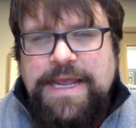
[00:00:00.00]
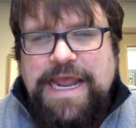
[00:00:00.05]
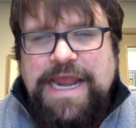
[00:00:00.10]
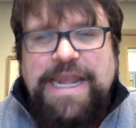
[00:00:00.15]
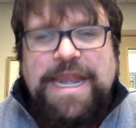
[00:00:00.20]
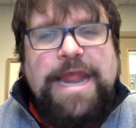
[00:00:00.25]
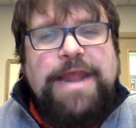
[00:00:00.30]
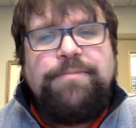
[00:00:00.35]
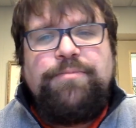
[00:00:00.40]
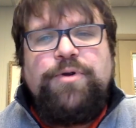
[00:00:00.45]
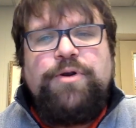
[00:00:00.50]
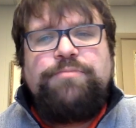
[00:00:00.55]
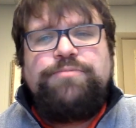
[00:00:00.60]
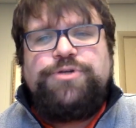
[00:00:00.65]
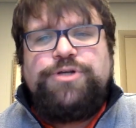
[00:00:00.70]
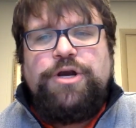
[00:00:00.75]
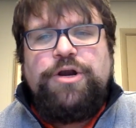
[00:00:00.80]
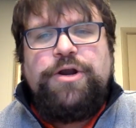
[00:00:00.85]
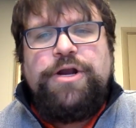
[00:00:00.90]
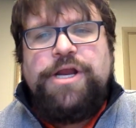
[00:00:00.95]
And
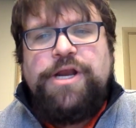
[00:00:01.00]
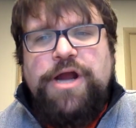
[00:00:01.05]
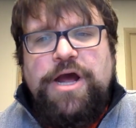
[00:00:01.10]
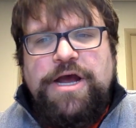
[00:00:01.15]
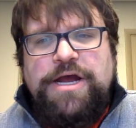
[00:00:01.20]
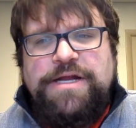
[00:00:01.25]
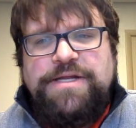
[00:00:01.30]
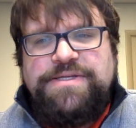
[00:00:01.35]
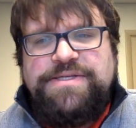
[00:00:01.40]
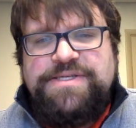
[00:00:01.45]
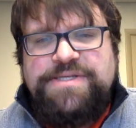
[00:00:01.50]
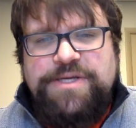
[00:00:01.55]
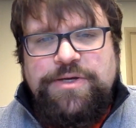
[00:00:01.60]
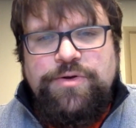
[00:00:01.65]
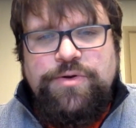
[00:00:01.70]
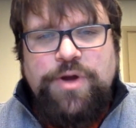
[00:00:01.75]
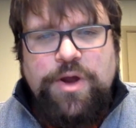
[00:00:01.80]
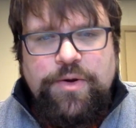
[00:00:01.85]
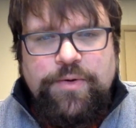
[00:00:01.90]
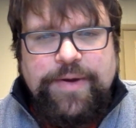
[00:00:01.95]
Abram journeyed on,
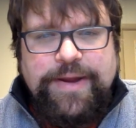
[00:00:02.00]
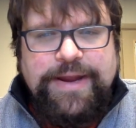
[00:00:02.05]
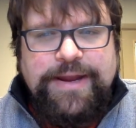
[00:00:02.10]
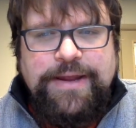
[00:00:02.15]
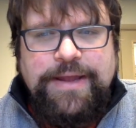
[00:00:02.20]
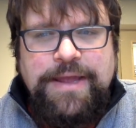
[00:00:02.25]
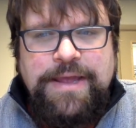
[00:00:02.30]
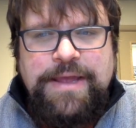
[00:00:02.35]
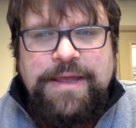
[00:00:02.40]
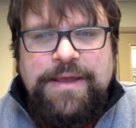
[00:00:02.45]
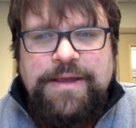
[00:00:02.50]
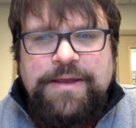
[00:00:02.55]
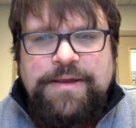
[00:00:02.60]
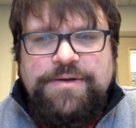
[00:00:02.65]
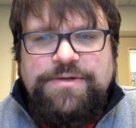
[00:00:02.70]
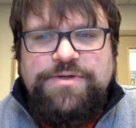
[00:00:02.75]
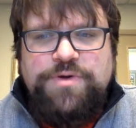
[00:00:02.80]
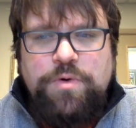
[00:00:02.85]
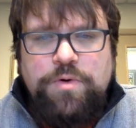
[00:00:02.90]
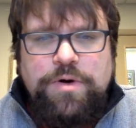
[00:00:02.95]
still going
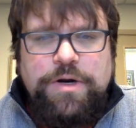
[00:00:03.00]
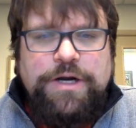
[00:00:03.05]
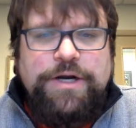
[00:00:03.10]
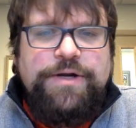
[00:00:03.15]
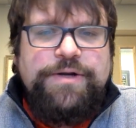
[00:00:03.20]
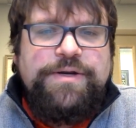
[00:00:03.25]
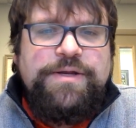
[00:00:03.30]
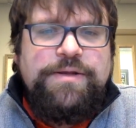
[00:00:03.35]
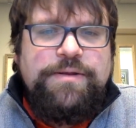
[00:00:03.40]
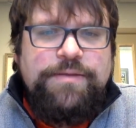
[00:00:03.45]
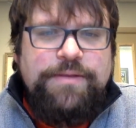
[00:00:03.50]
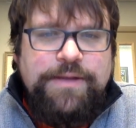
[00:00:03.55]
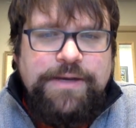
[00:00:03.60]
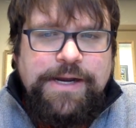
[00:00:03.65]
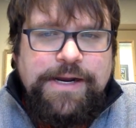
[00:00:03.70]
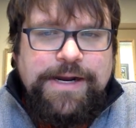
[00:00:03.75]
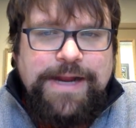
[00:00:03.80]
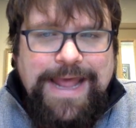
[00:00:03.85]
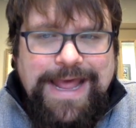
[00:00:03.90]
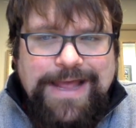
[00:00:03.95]
toward the
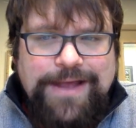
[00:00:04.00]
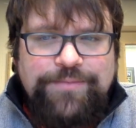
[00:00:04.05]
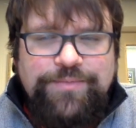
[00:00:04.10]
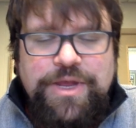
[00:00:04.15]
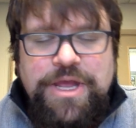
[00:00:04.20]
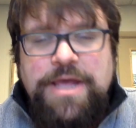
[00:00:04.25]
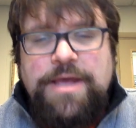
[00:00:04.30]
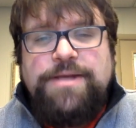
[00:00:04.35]
Negev.